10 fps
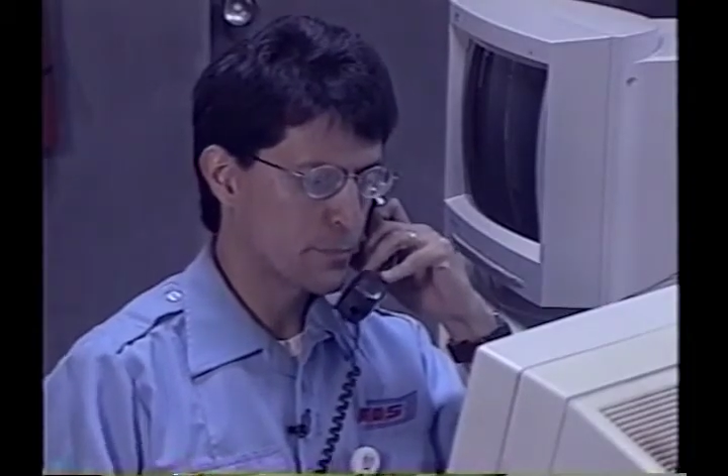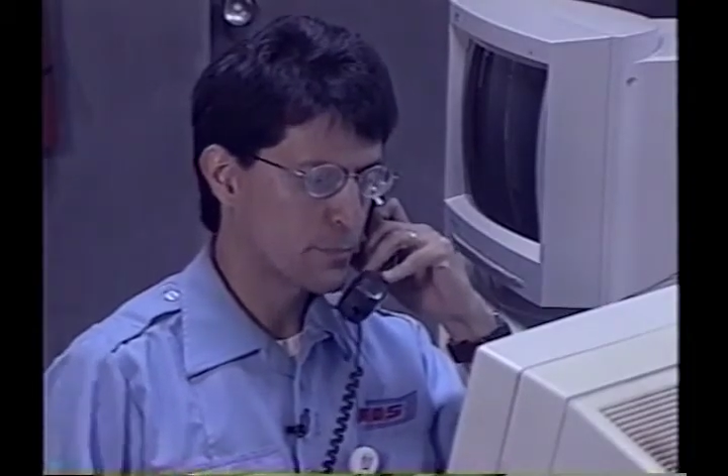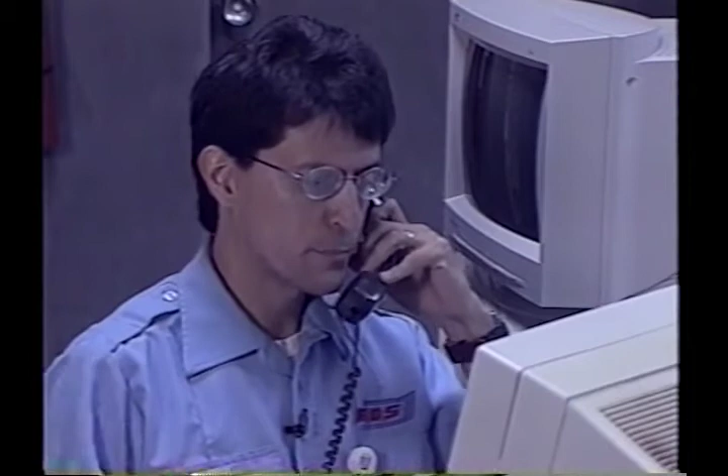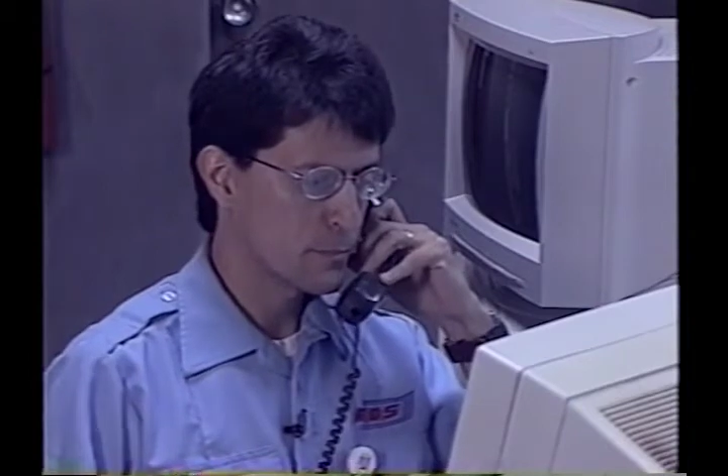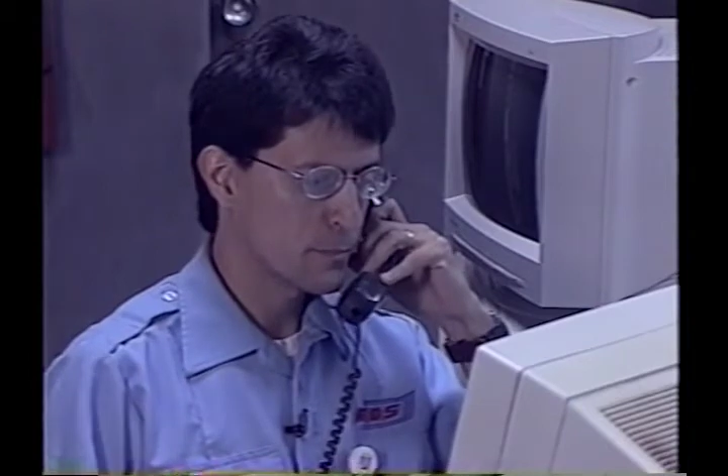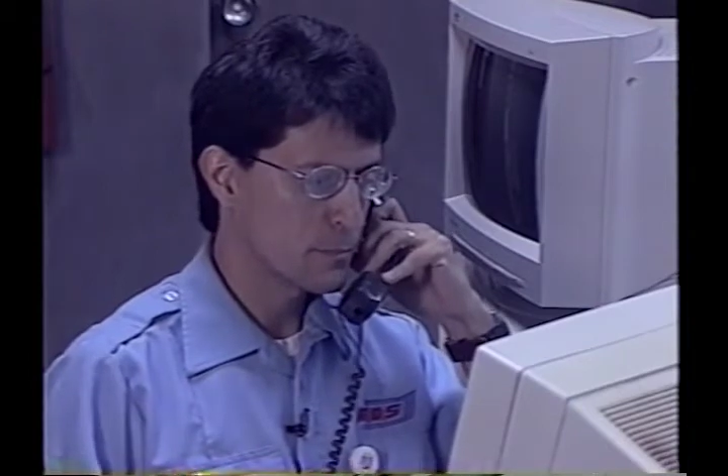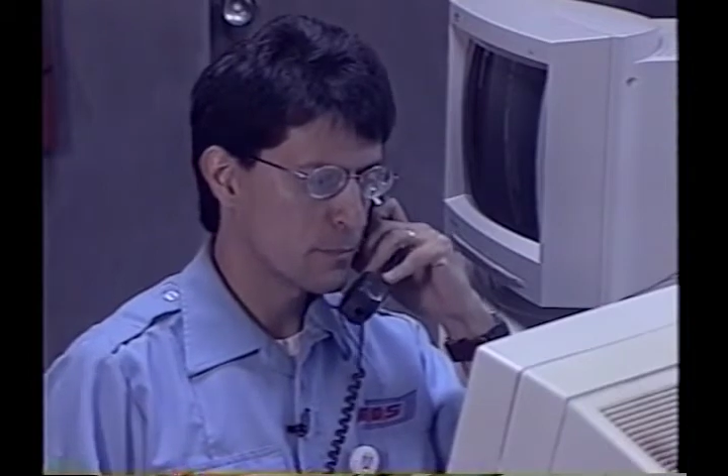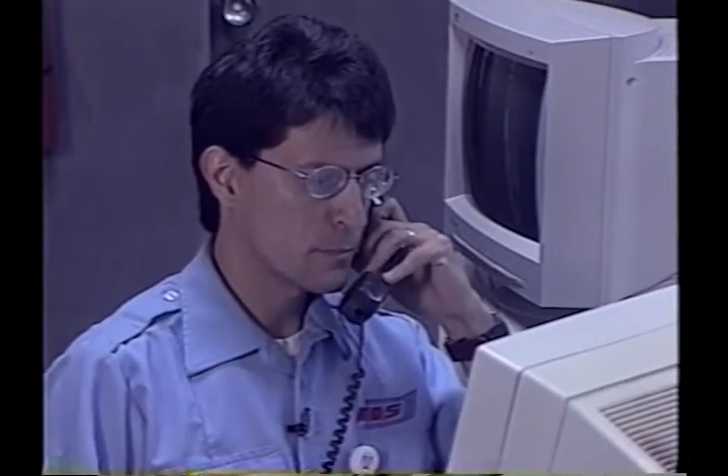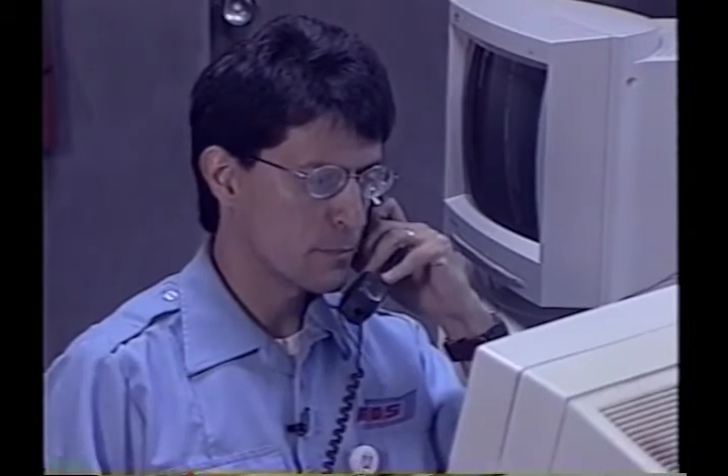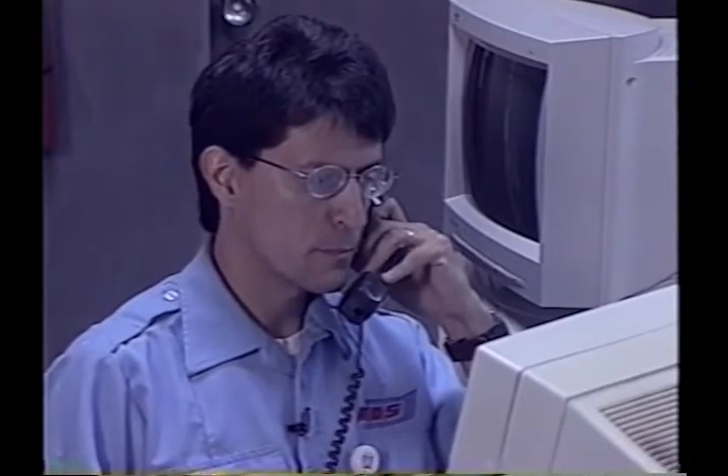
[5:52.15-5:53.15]
Through the
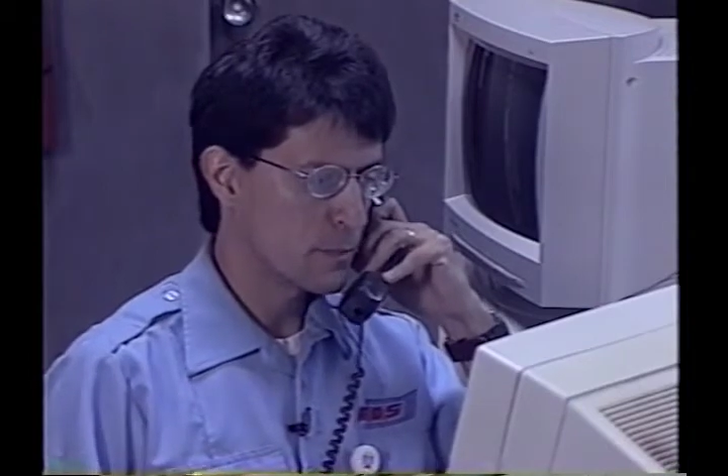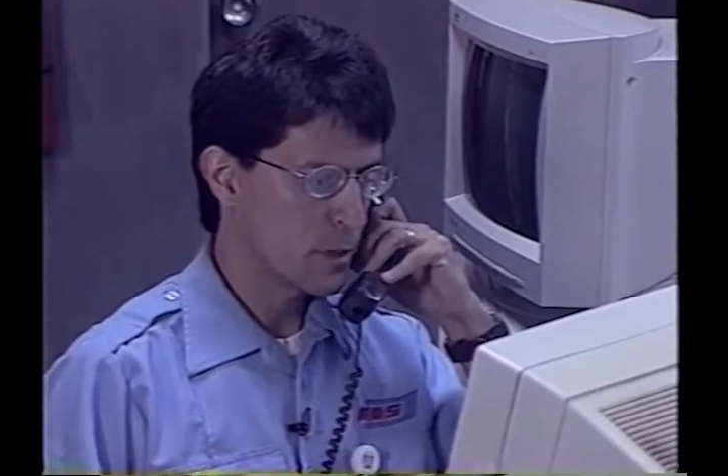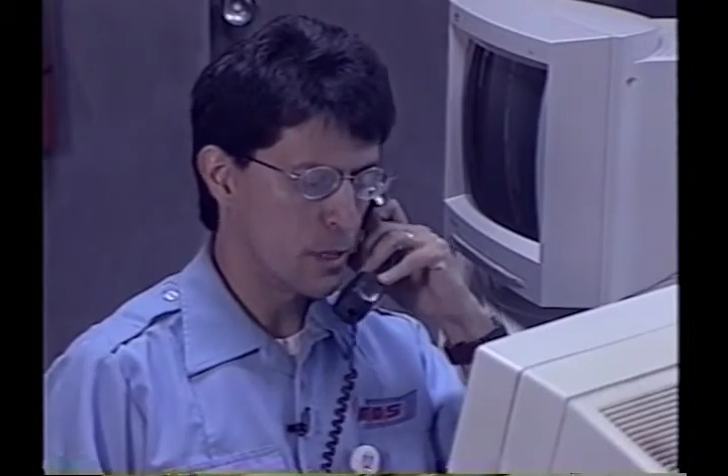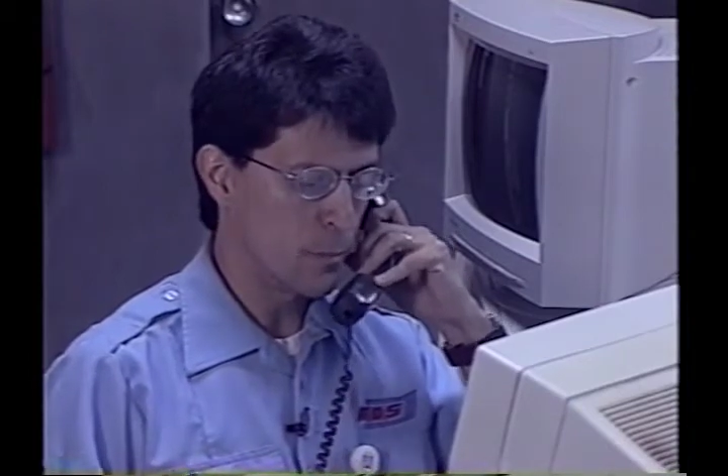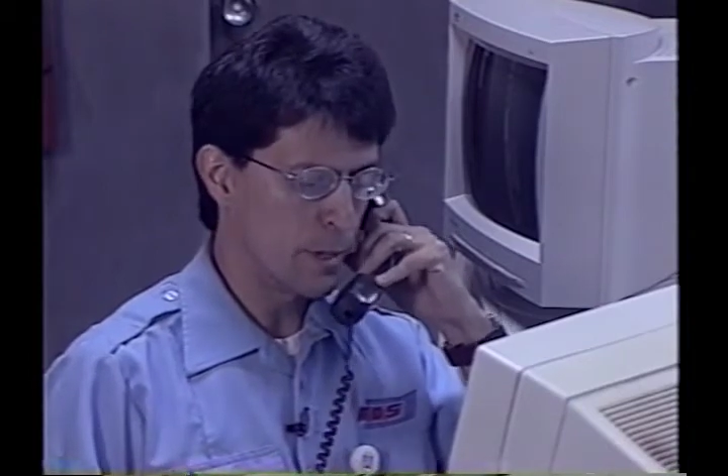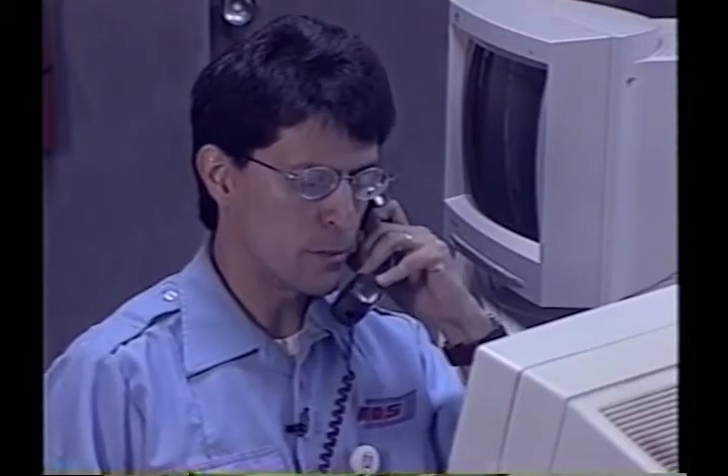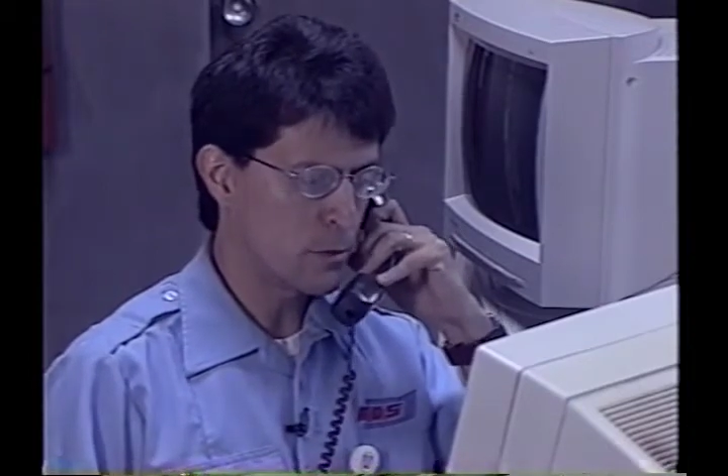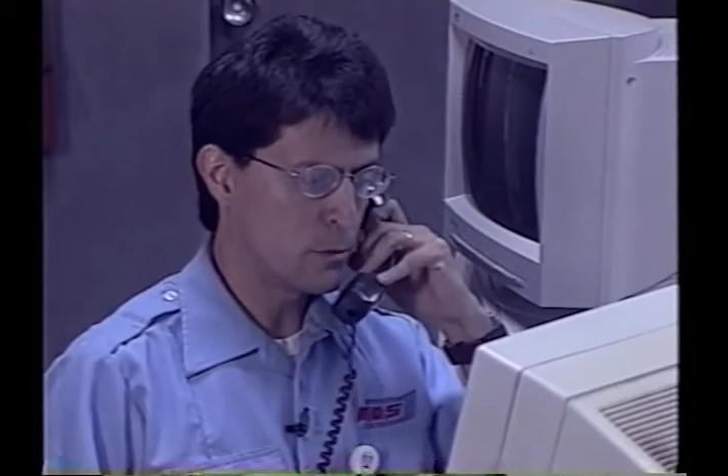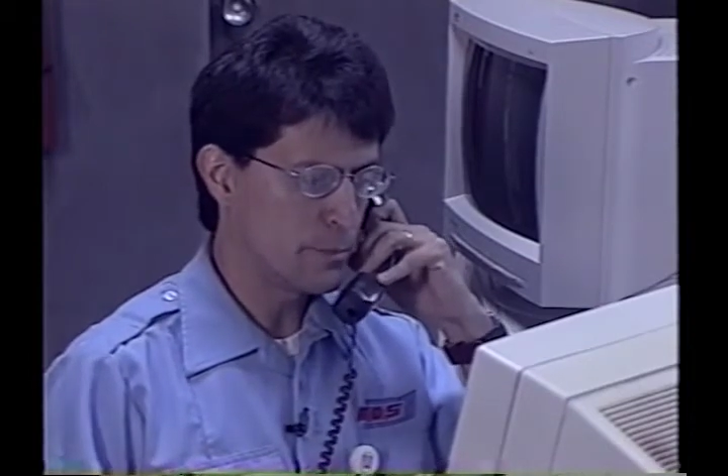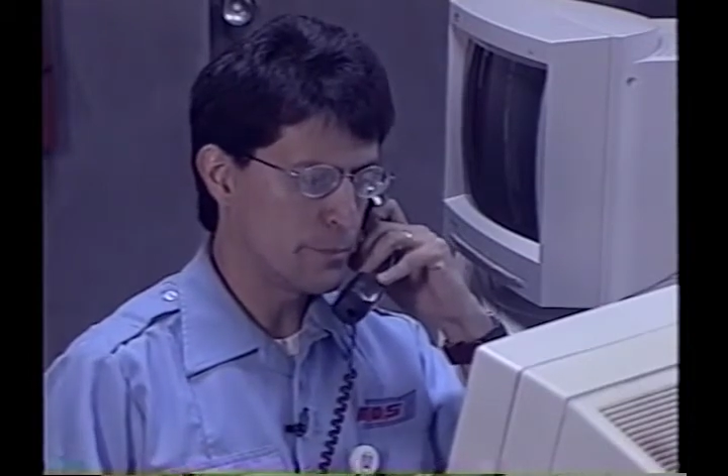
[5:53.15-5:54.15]
program,
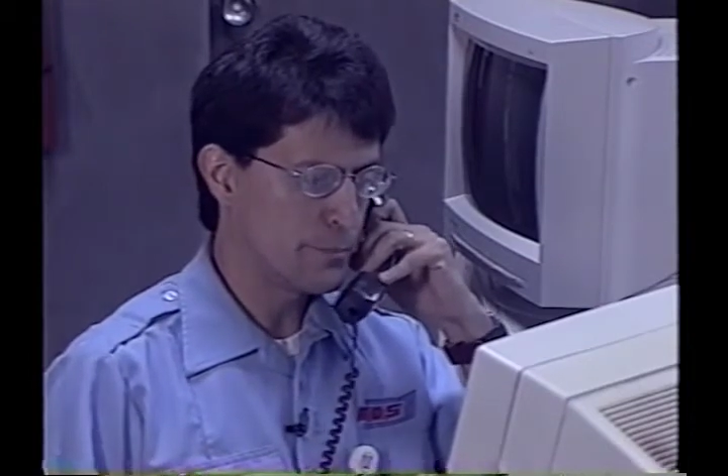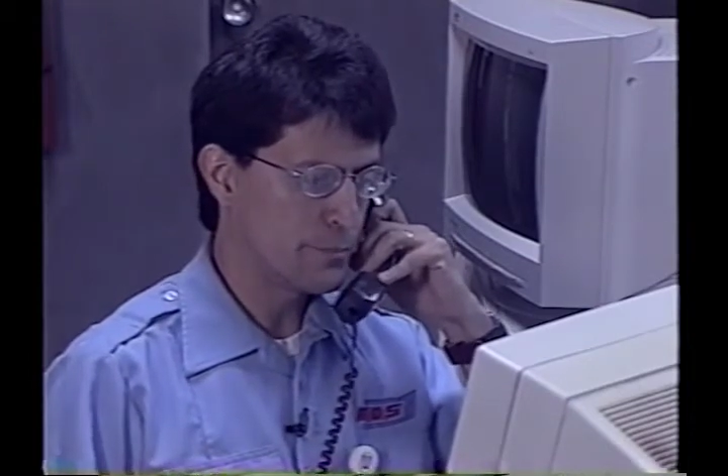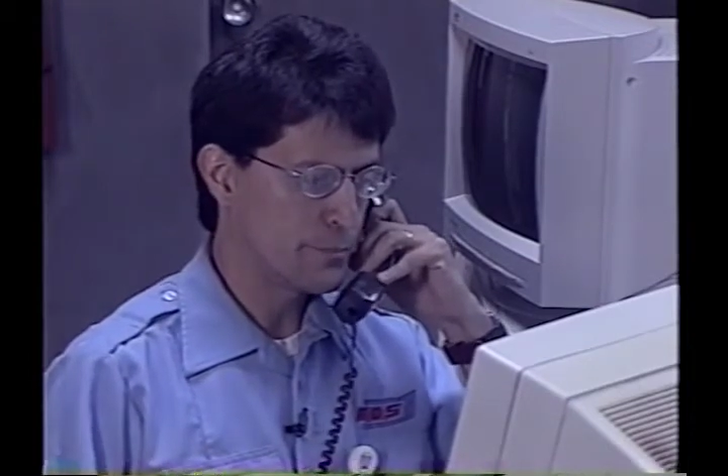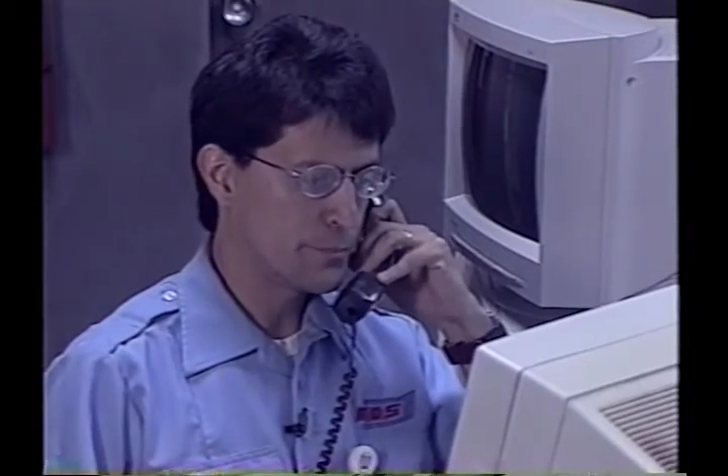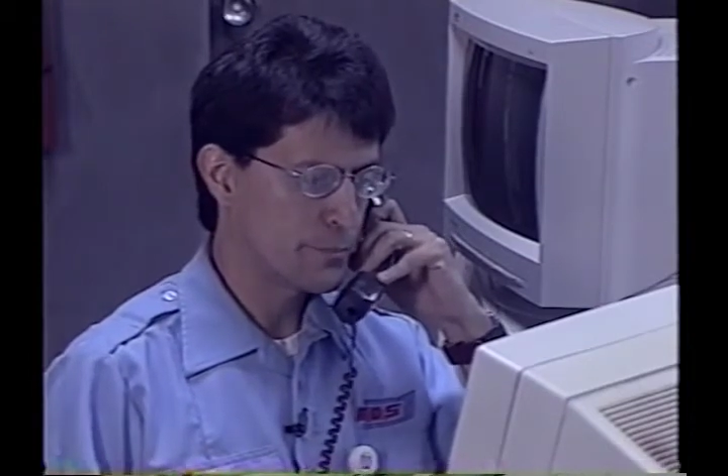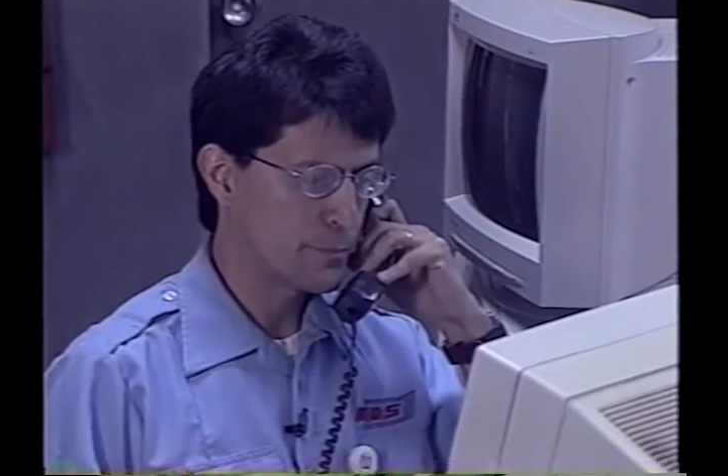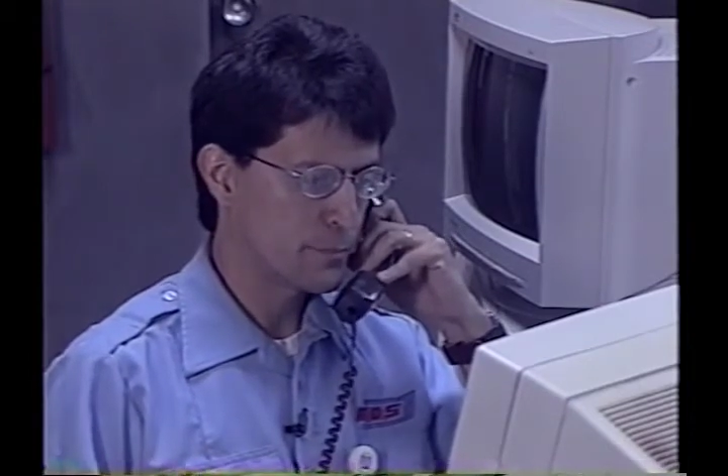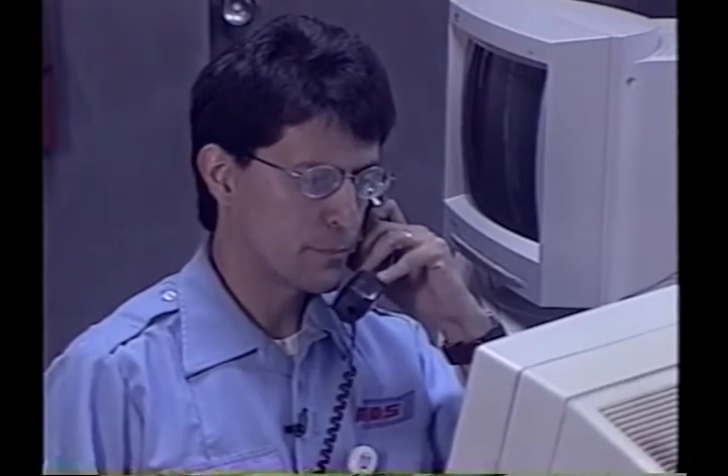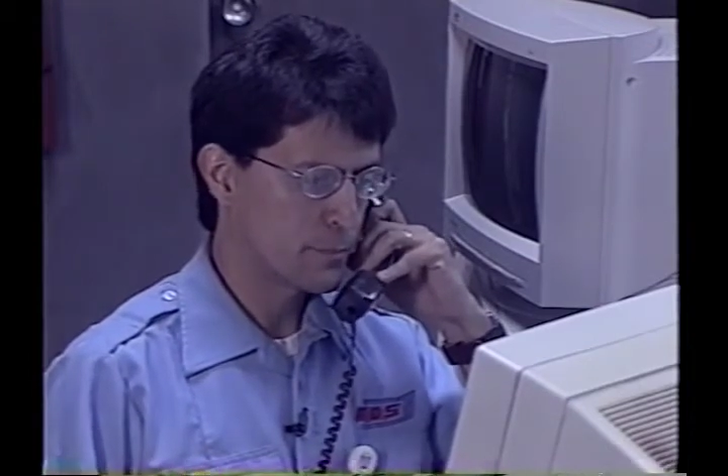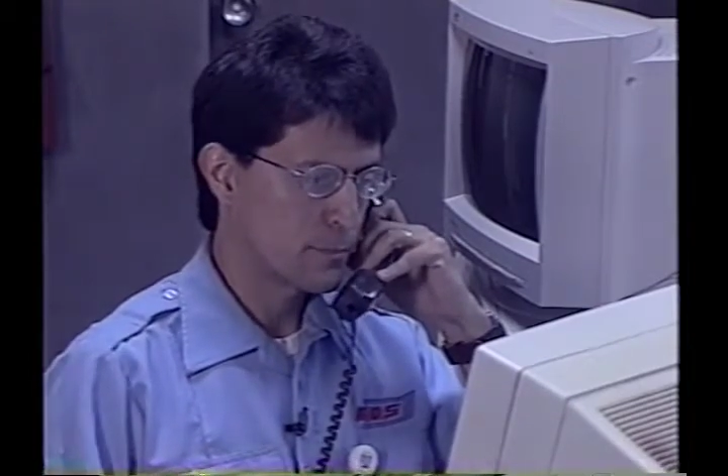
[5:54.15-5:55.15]
Underwriters Laboratories